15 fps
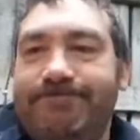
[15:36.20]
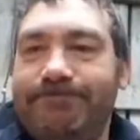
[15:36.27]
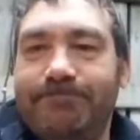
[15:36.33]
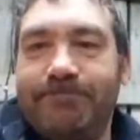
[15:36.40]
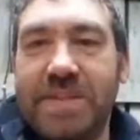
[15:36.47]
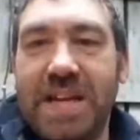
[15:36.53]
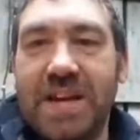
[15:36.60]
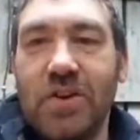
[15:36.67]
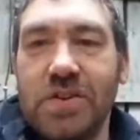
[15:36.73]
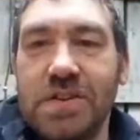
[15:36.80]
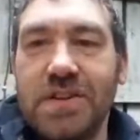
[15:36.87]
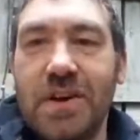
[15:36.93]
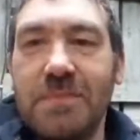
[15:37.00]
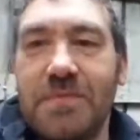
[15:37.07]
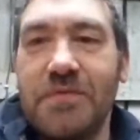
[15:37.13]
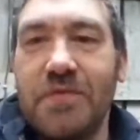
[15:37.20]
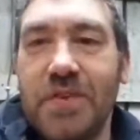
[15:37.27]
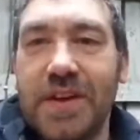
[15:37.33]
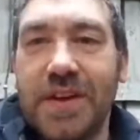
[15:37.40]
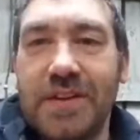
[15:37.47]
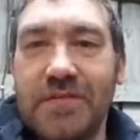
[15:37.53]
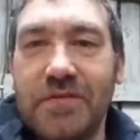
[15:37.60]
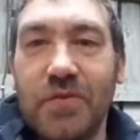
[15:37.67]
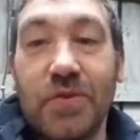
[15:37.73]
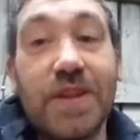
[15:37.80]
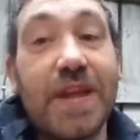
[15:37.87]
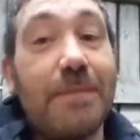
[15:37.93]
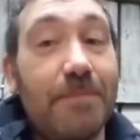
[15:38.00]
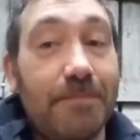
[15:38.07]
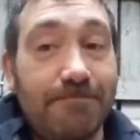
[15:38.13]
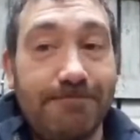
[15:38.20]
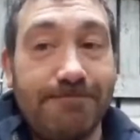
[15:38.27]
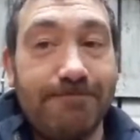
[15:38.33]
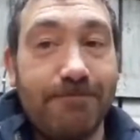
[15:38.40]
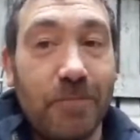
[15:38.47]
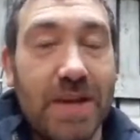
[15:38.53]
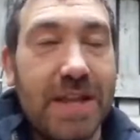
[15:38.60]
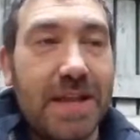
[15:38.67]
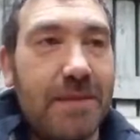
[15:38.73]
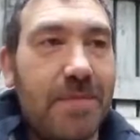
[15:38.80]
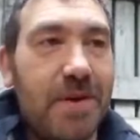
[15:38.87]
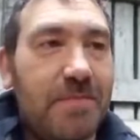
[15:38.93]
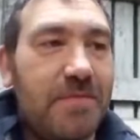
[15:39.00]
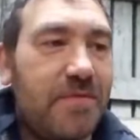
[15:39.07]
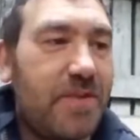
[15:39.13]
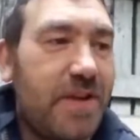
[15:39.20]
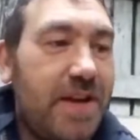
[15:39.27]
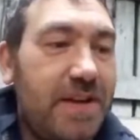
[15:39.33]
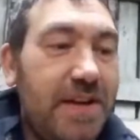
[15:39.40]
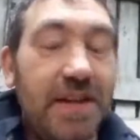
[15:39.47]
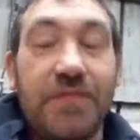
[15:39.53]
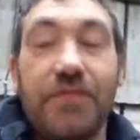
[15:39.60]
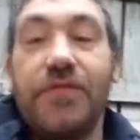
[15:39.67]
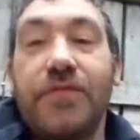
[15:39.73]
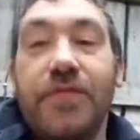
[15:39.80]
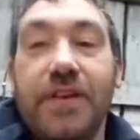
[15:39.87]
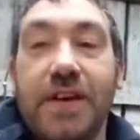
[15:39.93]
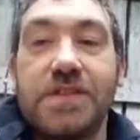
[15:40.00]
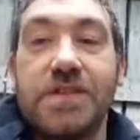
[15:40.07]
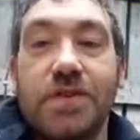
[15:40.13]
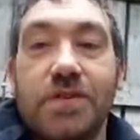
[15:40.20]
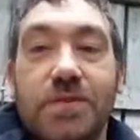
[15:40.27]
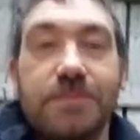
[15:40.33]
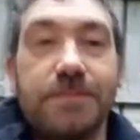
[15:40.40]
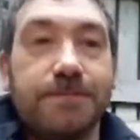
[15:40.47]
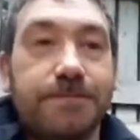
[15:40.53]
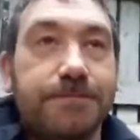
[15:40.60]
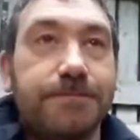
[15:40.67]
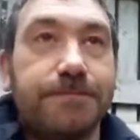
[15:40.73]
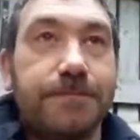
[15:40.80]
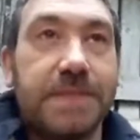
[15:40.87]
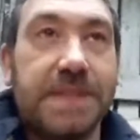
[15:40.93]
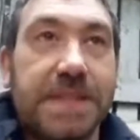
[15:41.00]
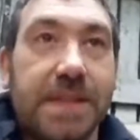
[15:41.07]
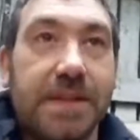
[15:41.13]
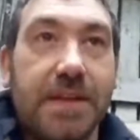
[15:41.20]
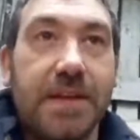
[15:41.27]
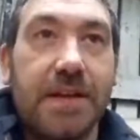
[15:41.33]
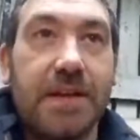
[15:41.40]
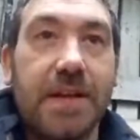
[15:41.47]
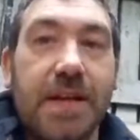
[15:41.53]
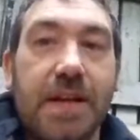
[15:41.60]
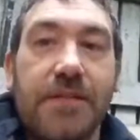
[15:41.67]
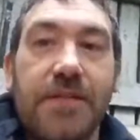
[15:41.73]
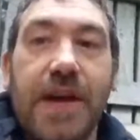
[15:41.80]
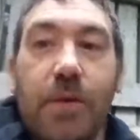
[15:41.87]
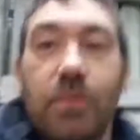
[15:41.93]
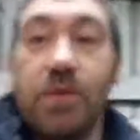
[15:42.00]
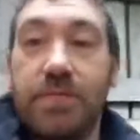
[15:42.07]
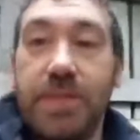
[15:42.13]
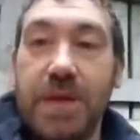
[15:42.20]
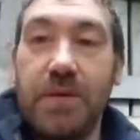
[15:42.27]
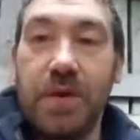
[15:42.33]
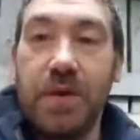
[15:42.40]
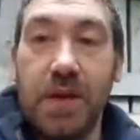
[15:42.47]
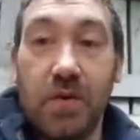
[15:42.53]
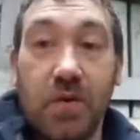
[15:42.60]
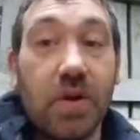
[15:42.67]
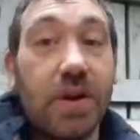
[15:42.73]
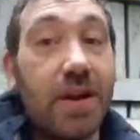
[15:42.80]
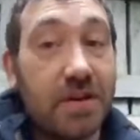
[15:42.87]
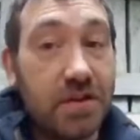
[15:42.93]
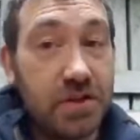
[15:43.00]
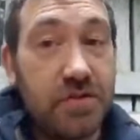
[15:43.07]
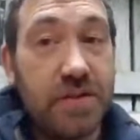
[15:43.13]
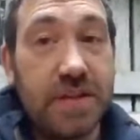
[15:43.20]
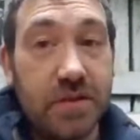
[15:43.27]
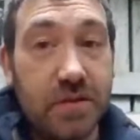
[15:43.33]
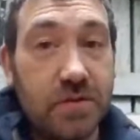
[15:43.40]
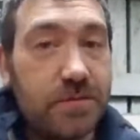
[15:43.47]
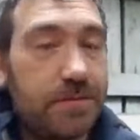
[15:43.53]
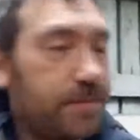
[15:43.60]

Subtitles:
Be a long time before I can afford one of them, I'm afraid, if at all. That would be what you call a luxury tool.